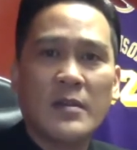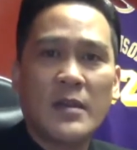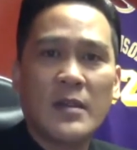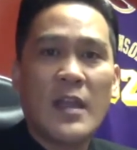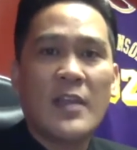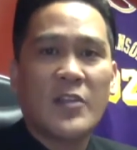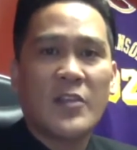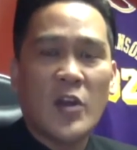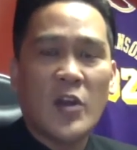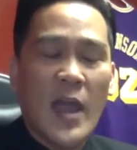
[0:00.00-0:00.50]

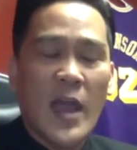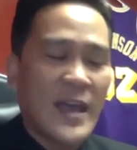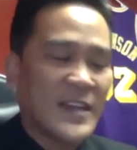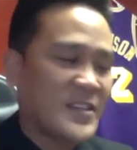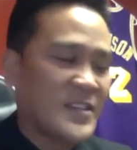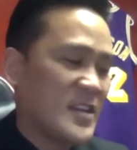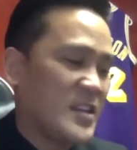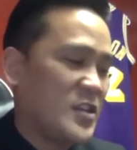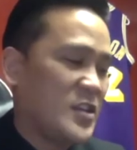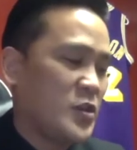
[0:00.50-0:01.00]
They're
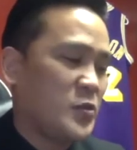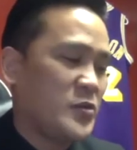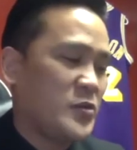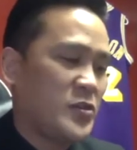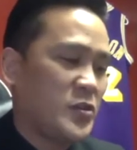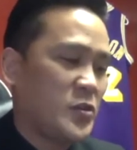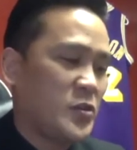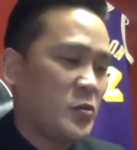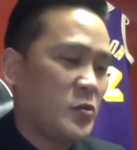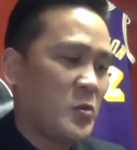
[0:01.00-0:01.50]
asking you
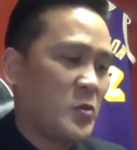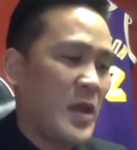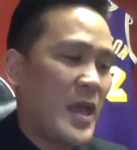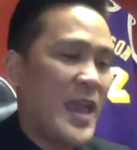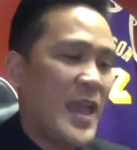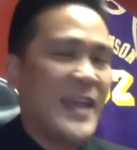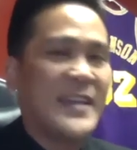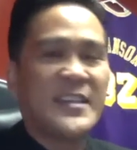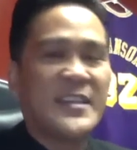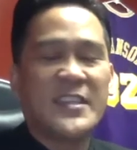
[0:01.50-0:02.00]
to
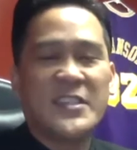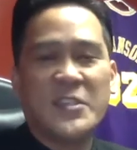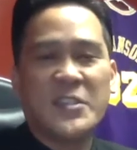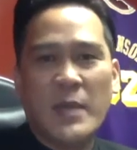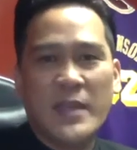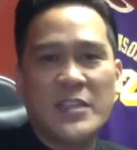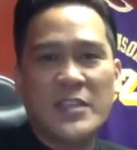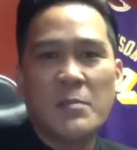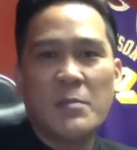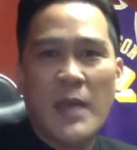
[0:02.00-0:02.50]
anticipate
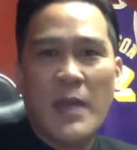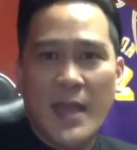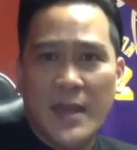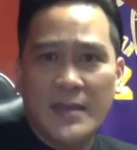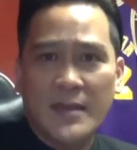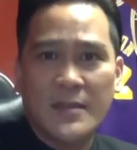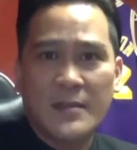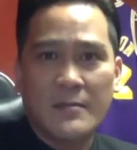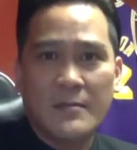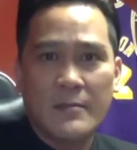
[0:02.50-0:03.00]
demand,
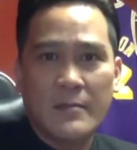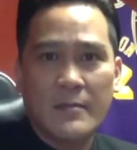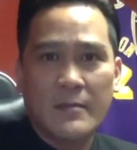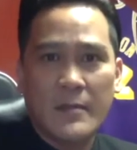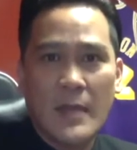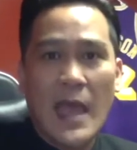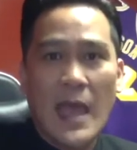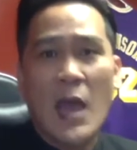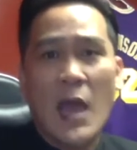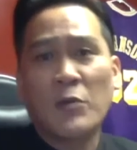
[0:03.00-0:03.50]

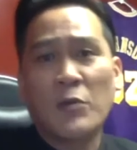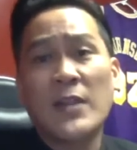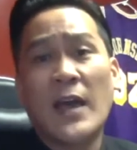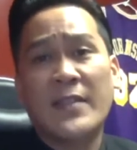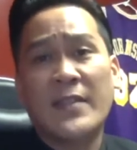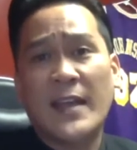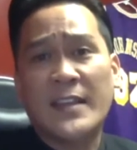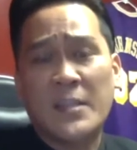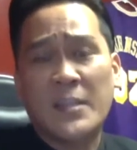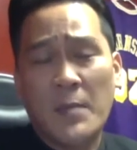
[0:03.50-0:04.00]
outline that
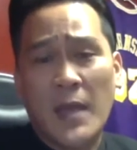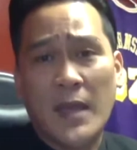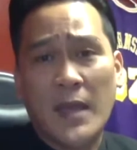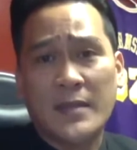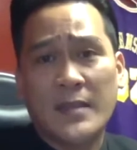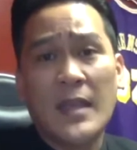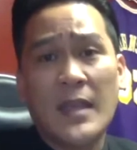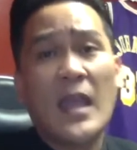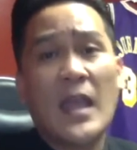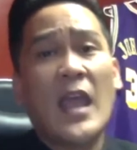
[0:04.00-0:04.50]
demand,
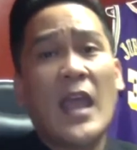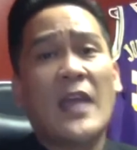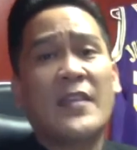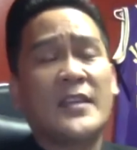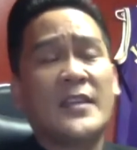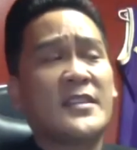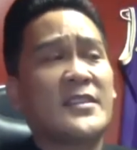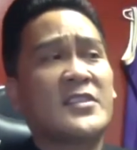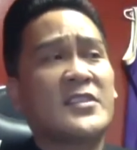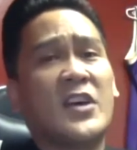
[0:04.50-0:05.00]
and then
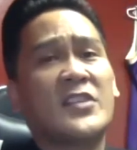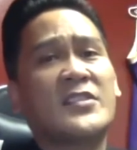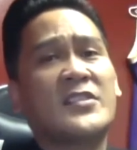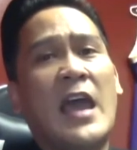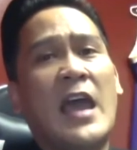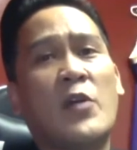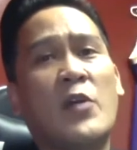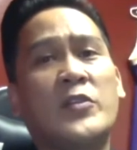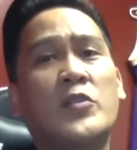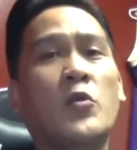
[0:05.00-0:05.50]
discuss how
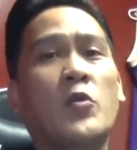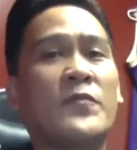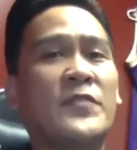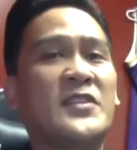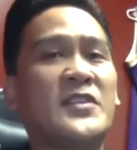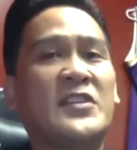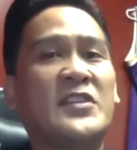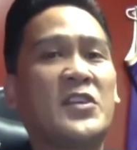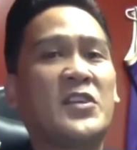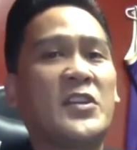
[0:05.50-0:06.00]
your
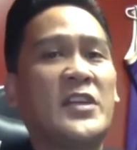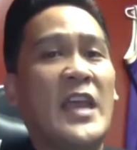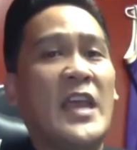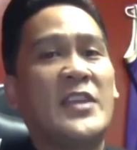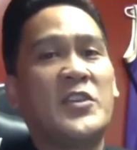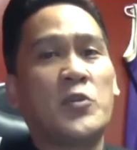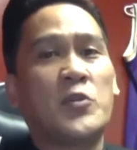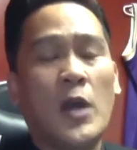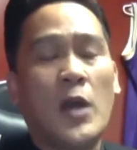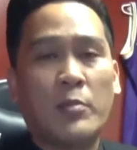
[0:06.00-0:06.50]
facility and
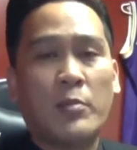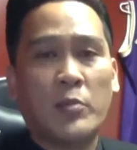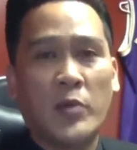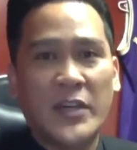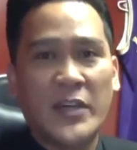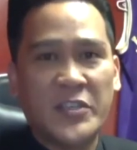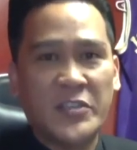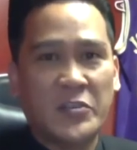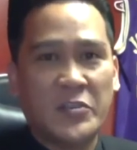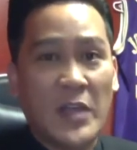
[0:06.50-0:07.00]
your
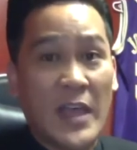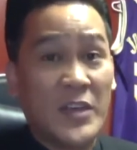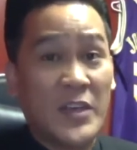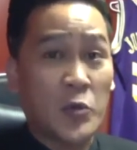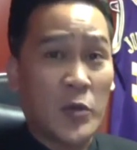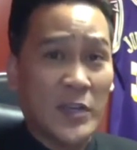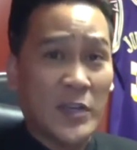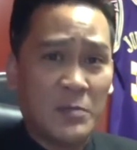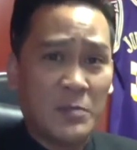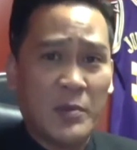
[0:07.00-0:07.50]
operational and your
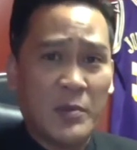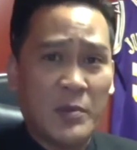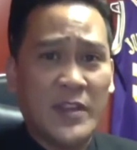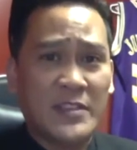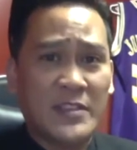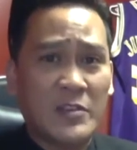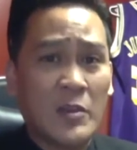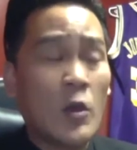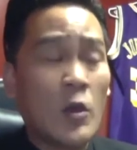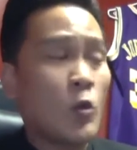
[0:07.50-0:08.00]
experience
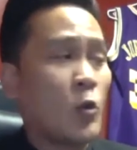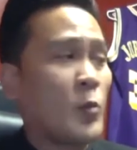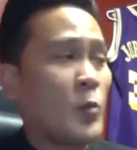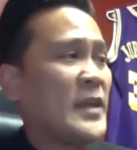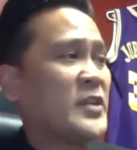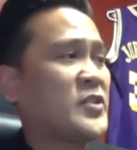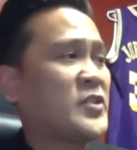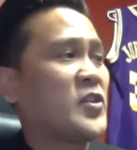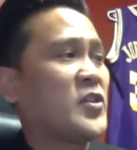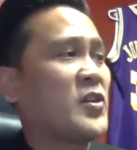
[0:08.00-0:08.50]
will make
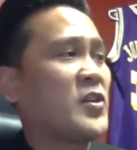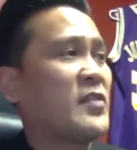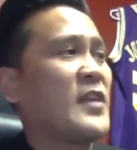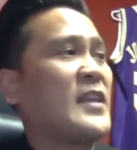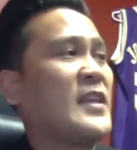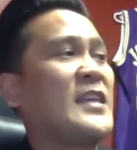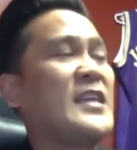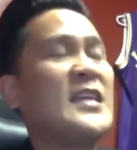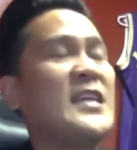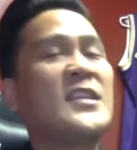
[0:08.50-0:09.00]
sure that
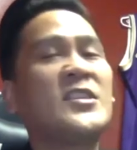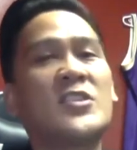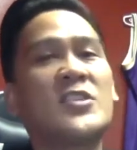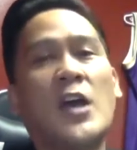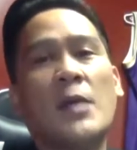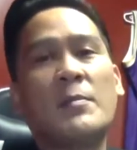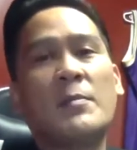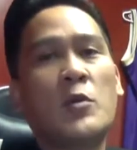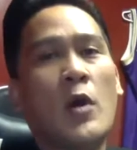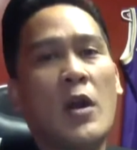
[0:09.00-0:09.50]
each time
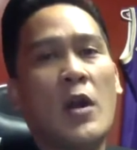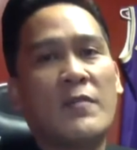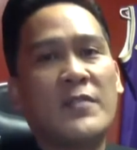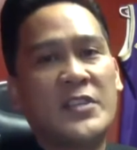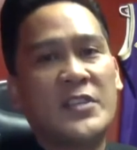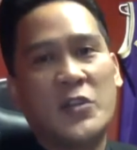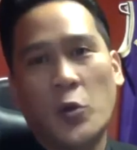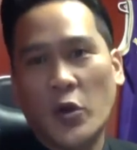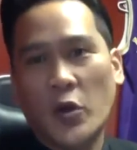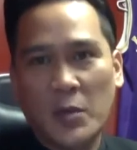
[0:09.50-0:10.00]
you harvest,
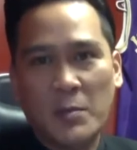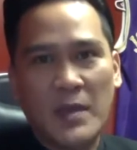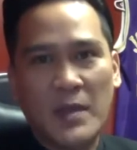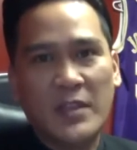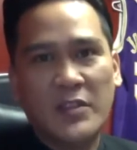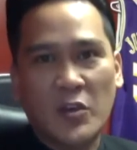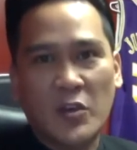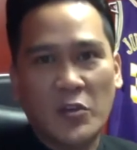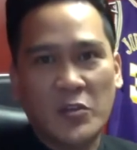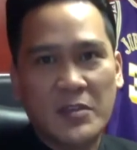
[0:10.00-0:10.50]
you're going to meet
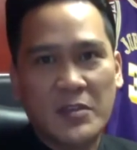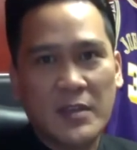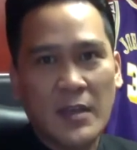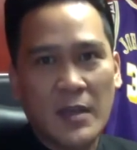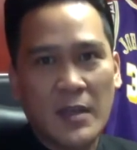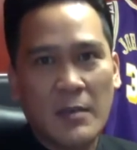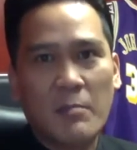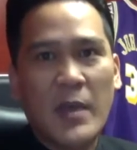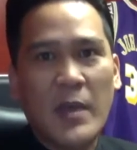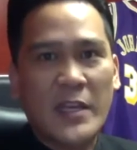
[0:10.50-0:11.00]
those
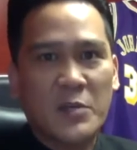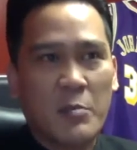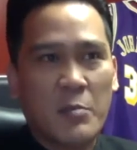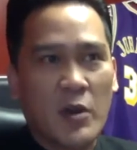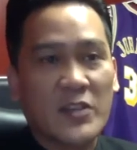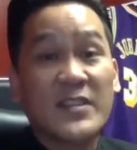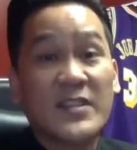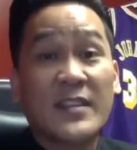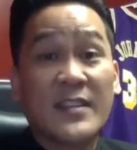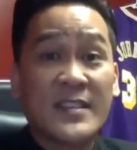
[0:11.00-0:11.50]
benchmarks
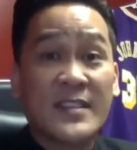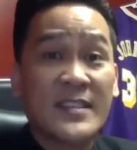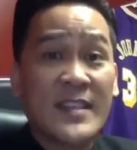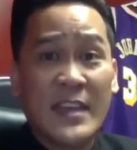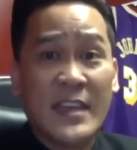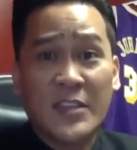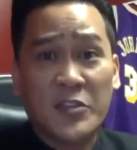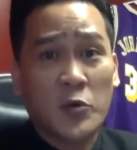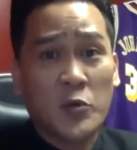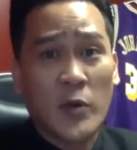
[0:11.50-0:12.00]
that the state
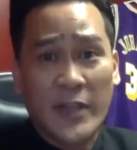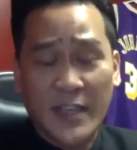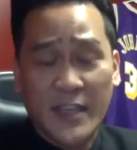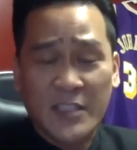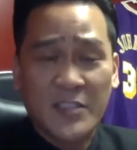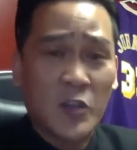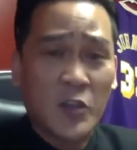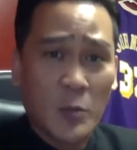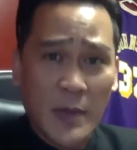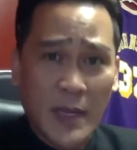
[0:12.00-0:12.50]
is already
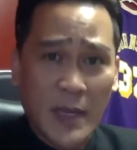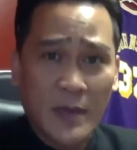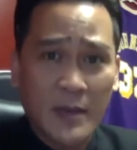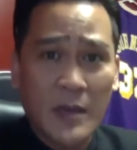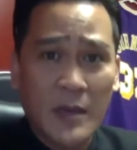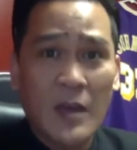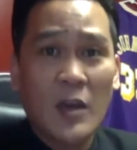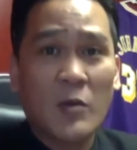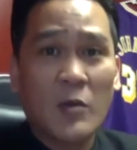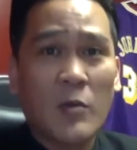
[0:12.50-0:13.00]
assuming,
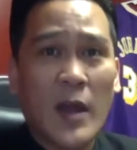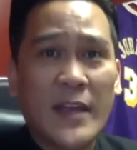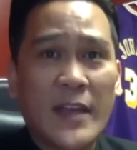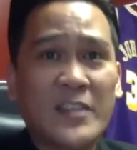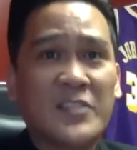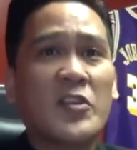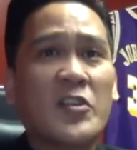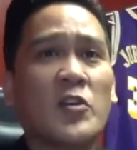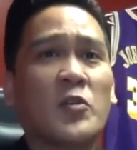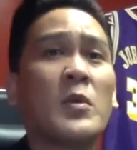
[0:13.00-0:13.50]
right?
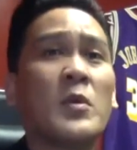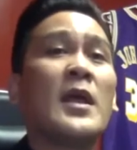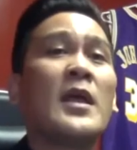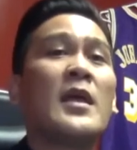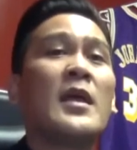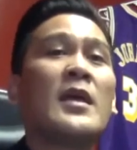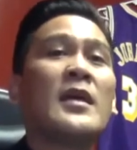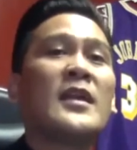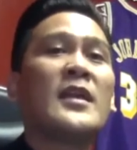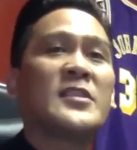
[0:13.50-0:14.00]
So
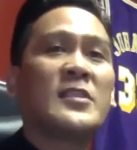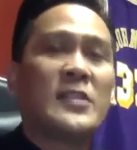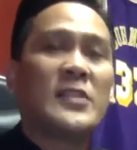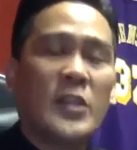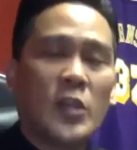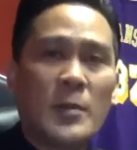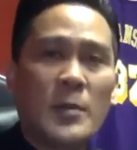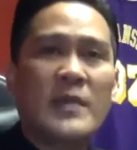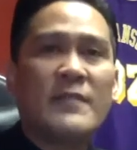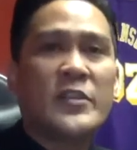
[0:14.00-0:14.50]
it's a little
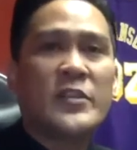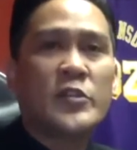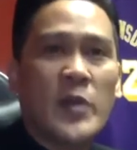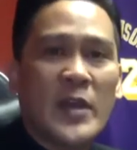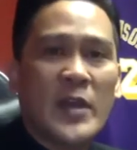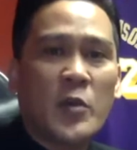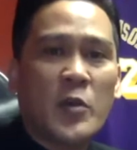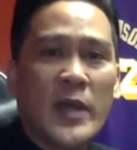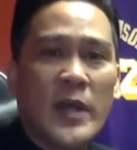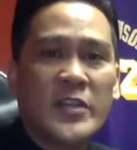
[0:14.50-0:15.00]
bit of a trick
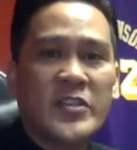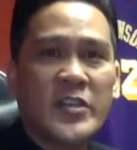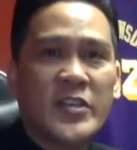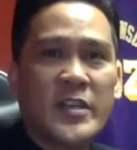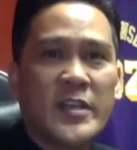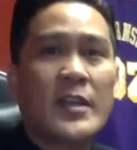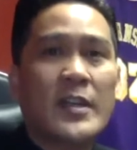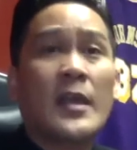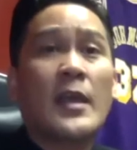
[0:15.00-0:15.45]
question.